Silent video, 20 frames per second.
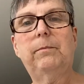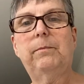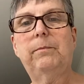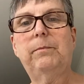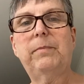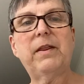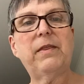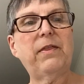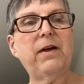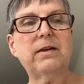
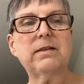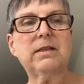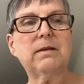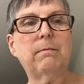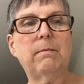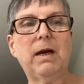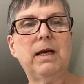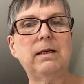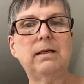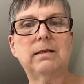But that's
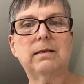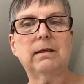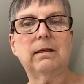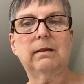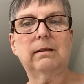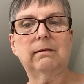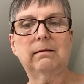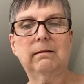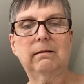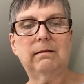amazing.
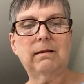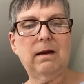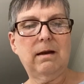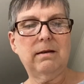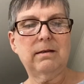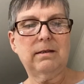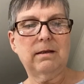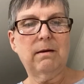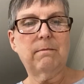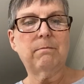That
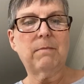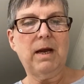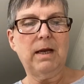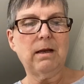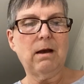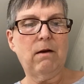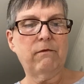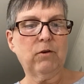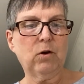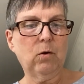is amazing.
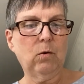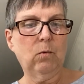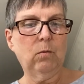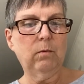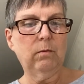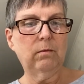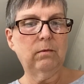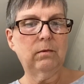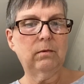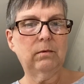I've got,
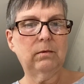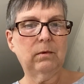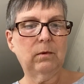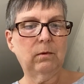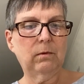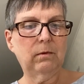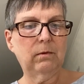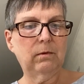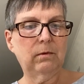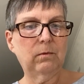
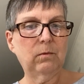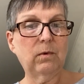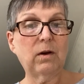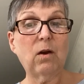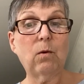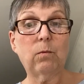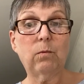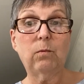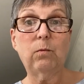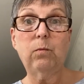when
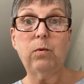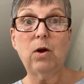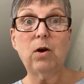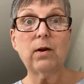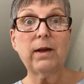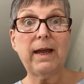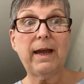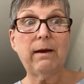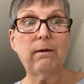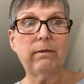I
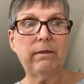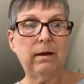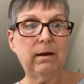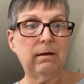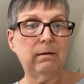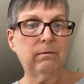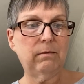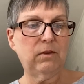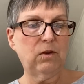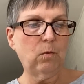work out
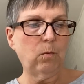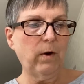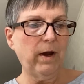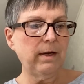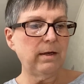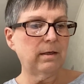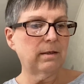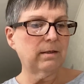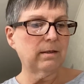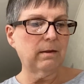the
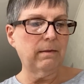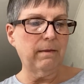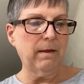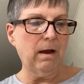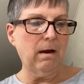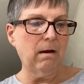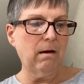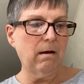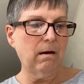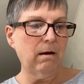weights and
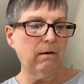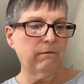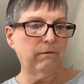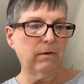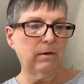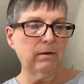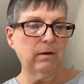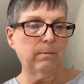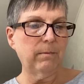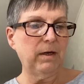that, I've
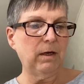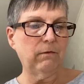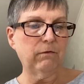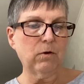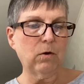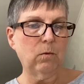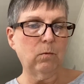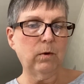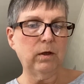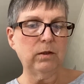got